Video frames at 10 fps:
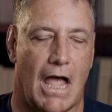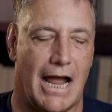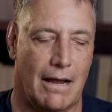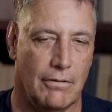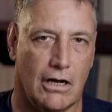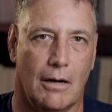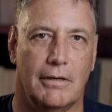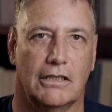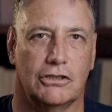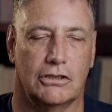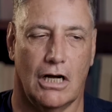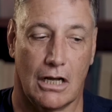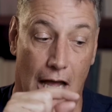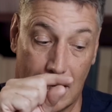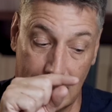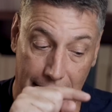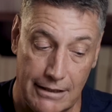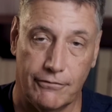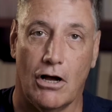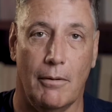I am the Carb Addiction Doc.
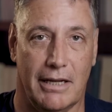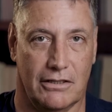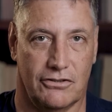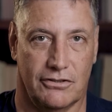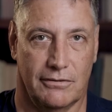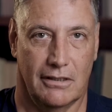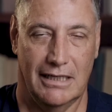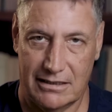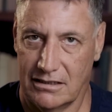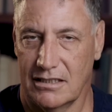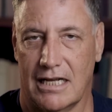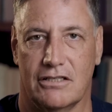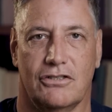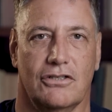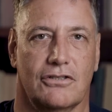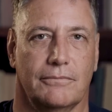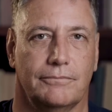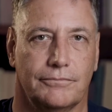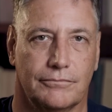Leave comments. Let's discuss this.